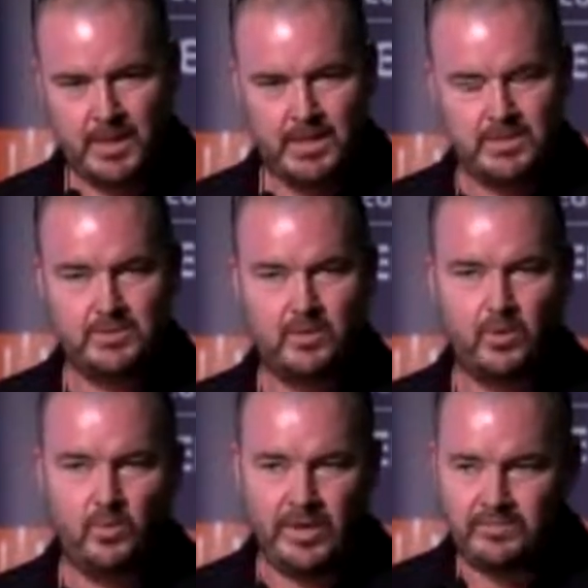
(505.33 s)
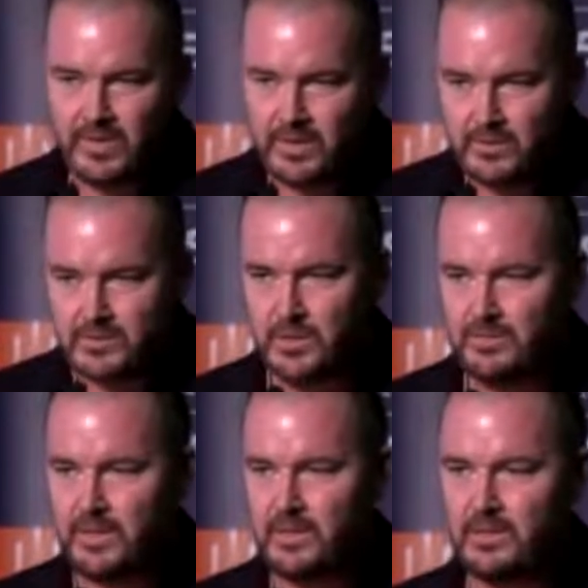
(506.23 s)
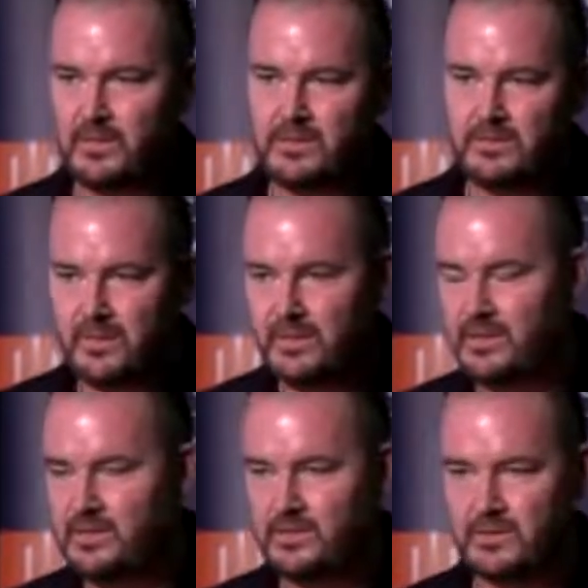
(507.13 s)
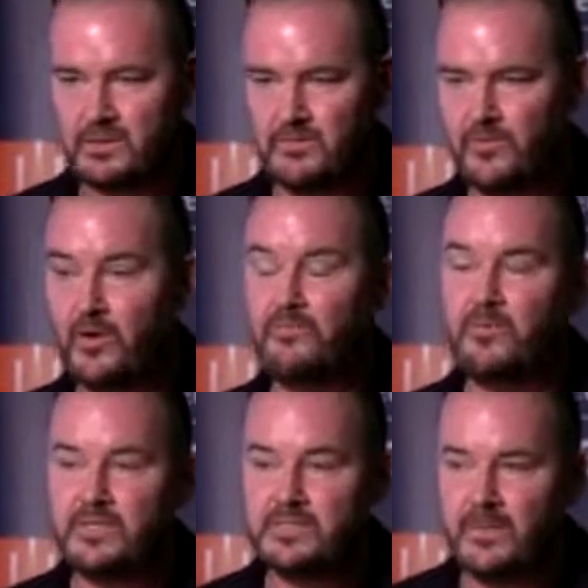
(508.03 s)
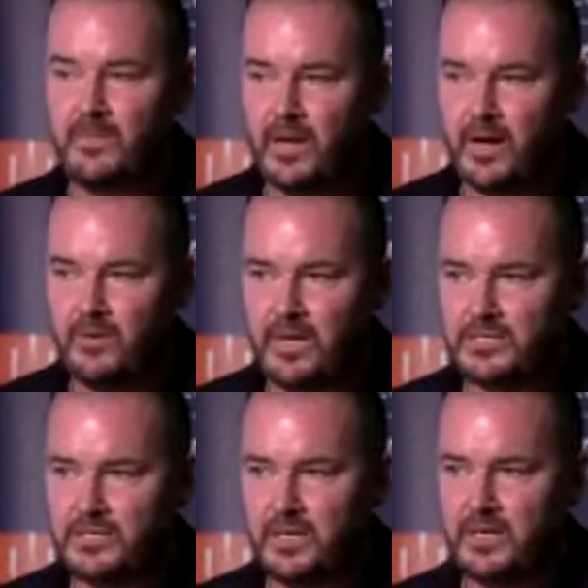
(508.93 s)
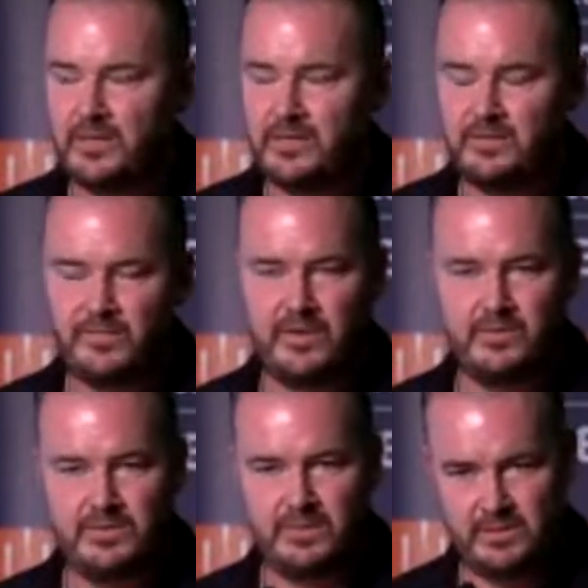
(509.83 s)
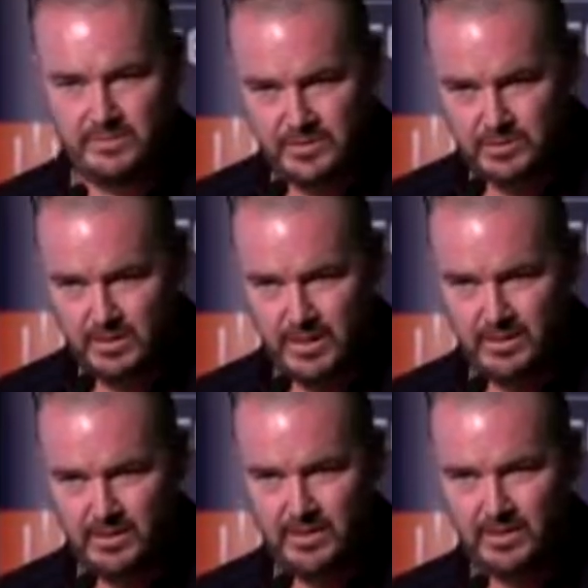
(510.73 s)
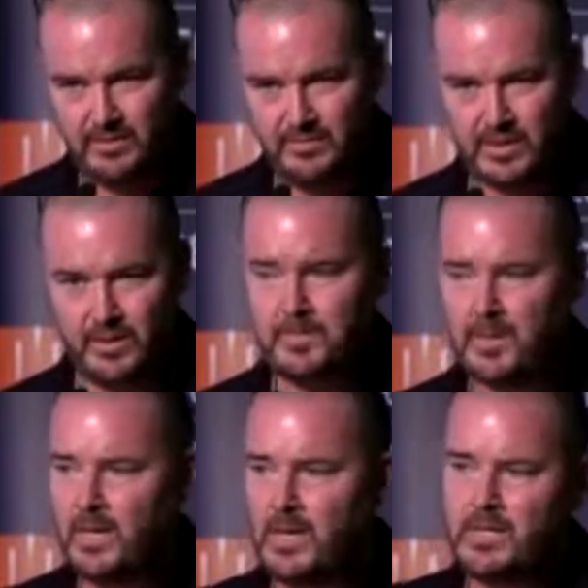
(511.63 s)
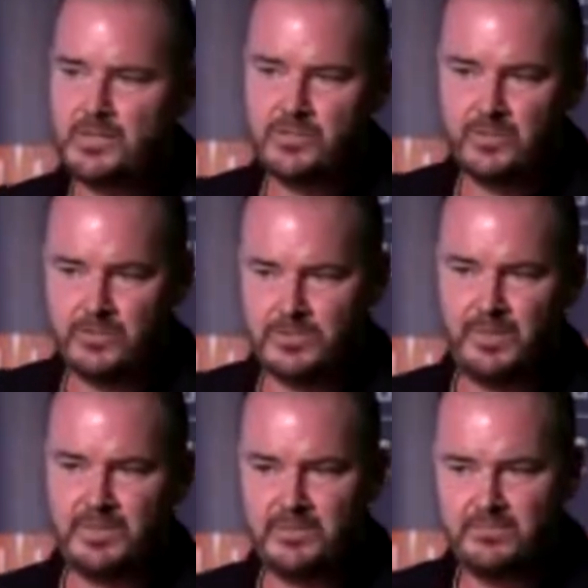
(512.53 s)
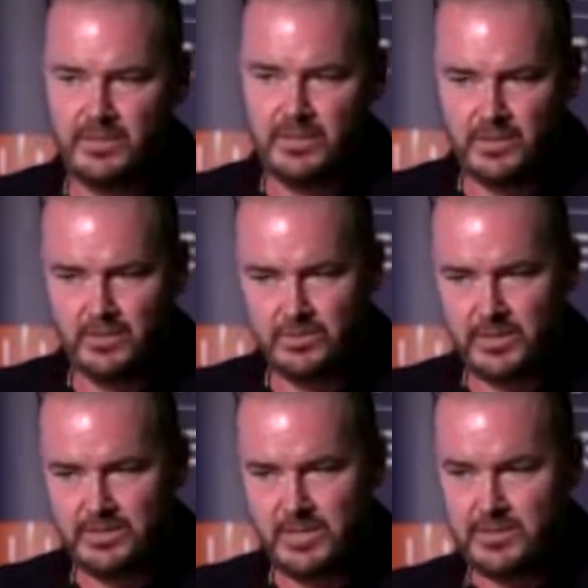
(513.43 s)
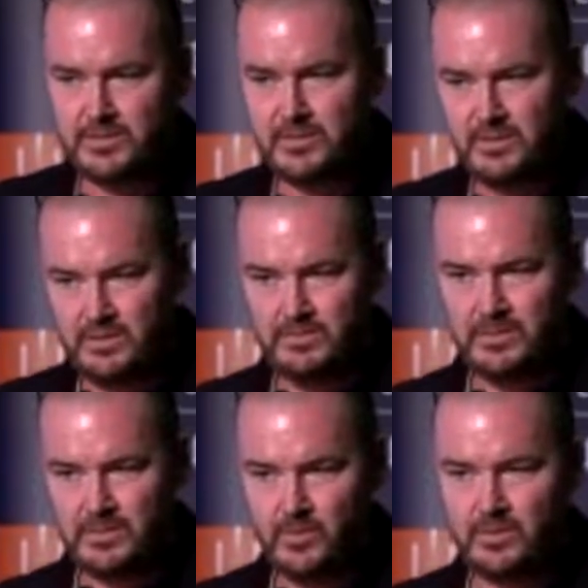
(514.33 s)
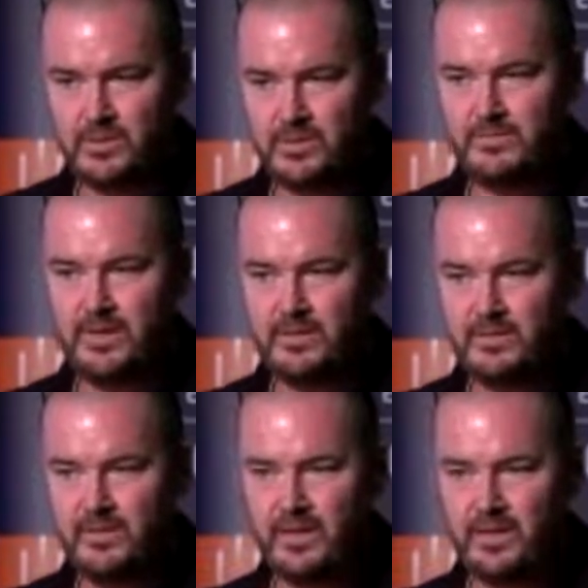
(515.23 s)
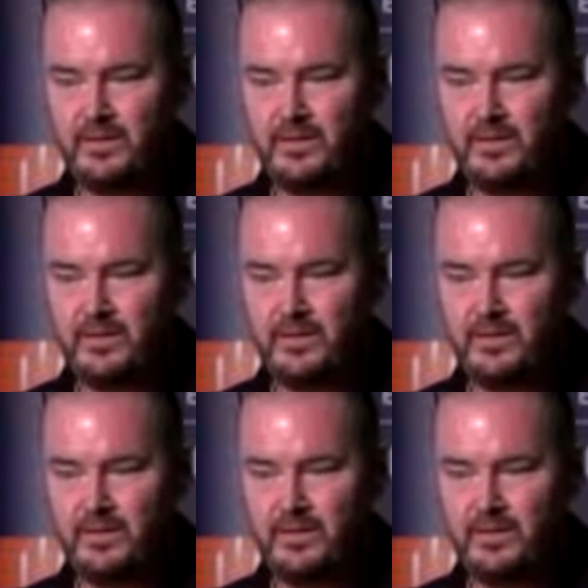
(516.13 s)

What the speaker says: So when vendors come in and they need to conform, for example, our national identifier is the individual health identifier. So there's PICS and PDQ transactions that need to be supported as a part of that.